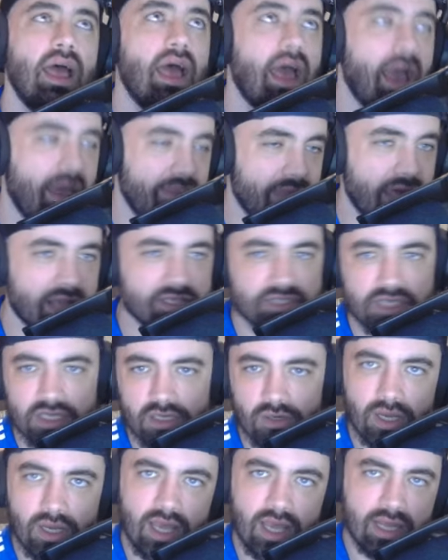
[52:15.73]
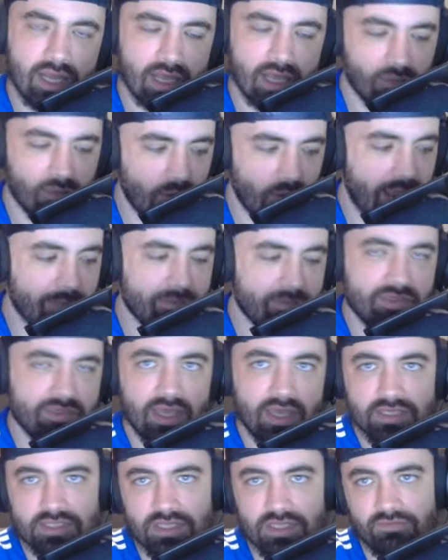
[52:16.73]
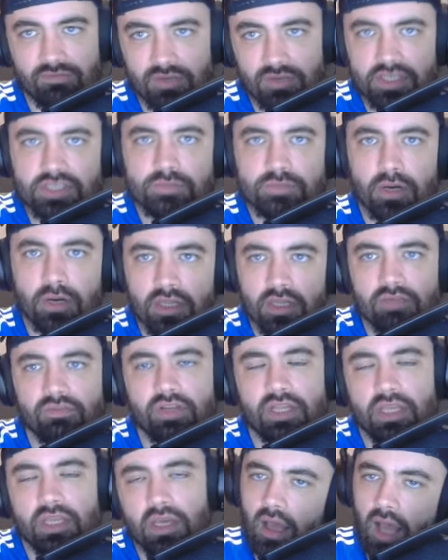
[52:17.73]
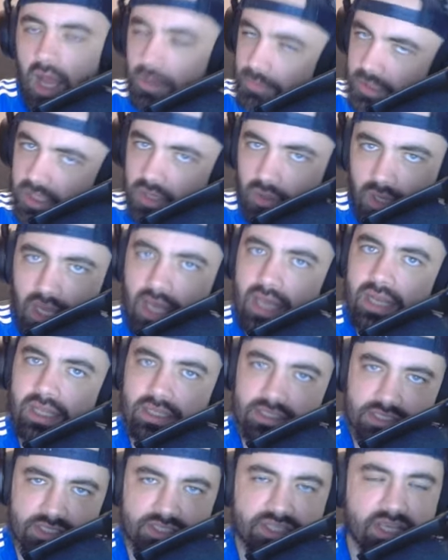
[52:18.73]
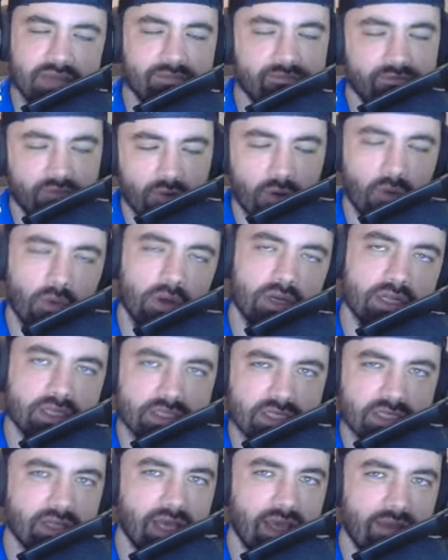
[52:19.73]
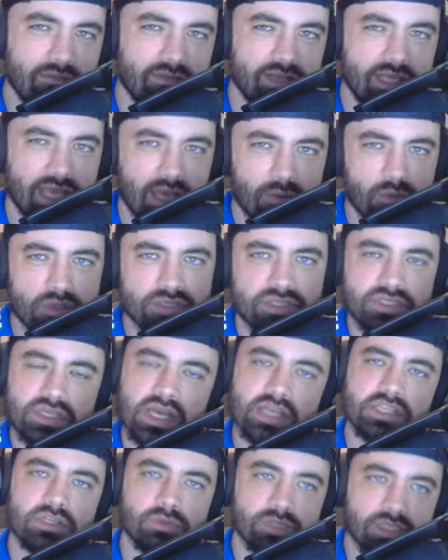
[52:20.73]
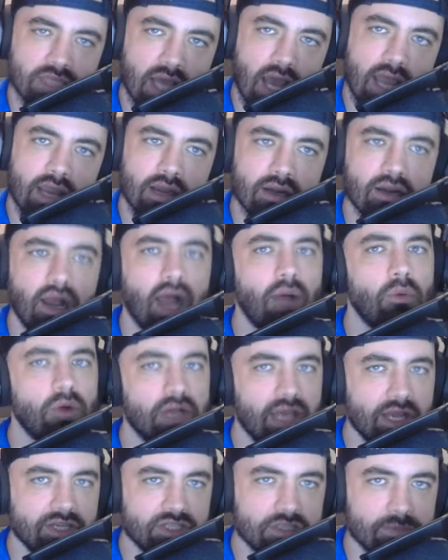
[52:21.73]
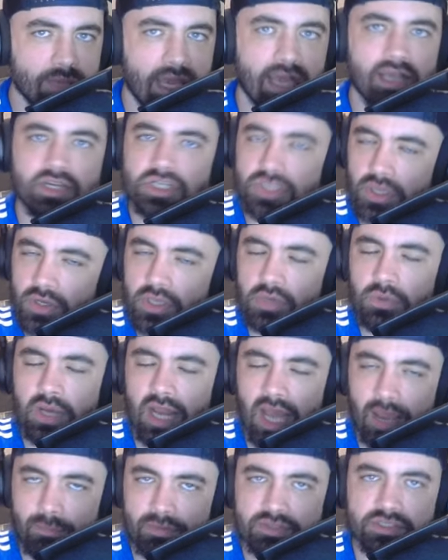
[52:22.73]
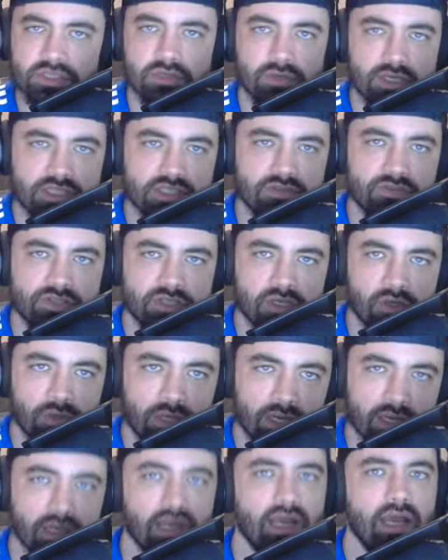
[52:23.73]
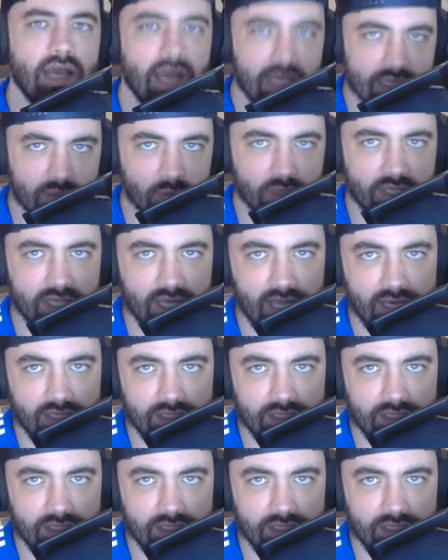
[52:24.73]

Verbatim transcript: And that is going to go ahead and wrap things up for this part of the video. I'm going to go ahead and sim forward until Anthony Edwards decides to retire. I will catch you back, show you what happens to the rest of his career, and then we'll get out of